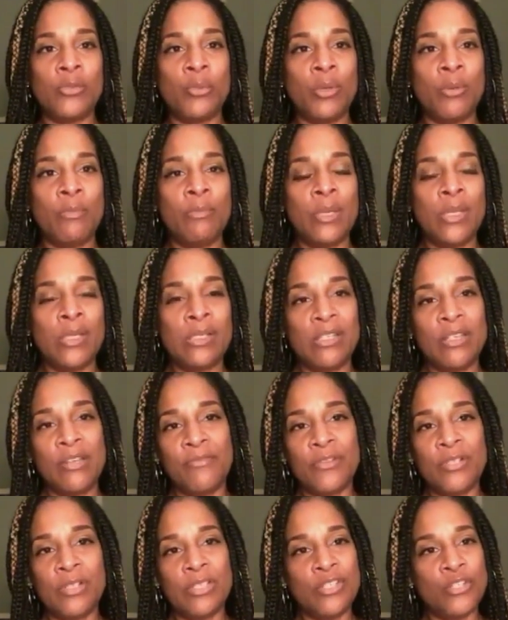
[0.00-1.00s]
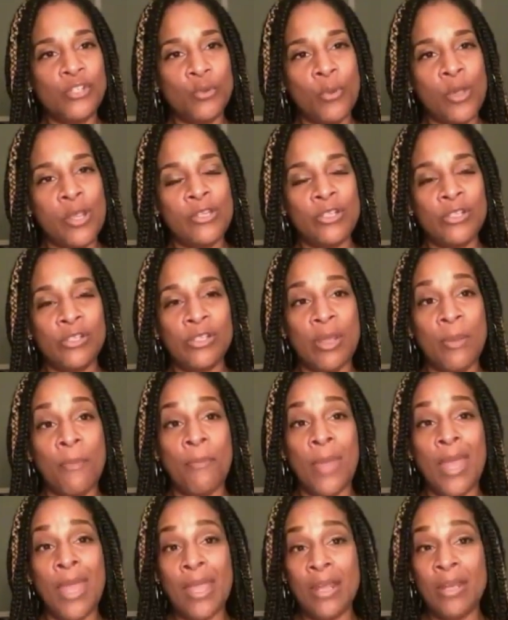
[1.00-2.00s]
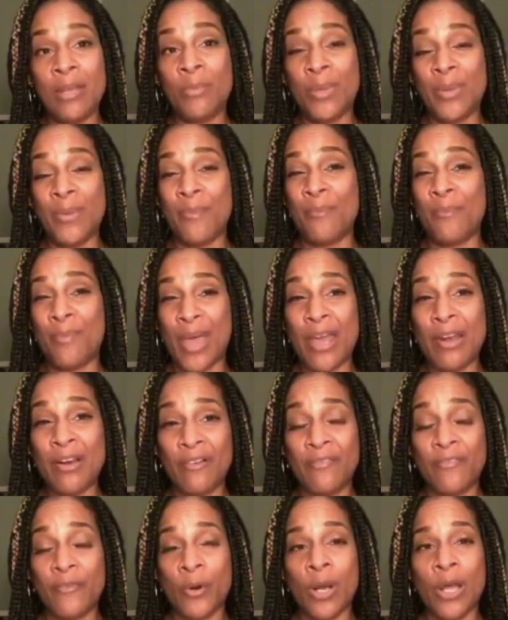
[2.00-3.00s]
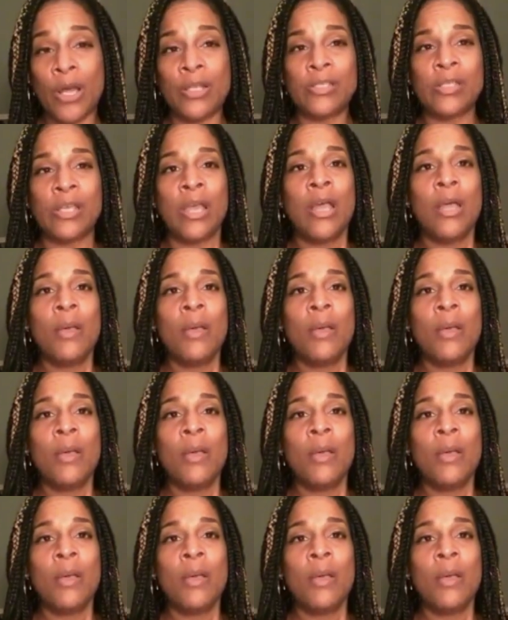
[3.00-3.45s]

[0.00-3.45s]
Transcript: We miss different situations that may end up being better for us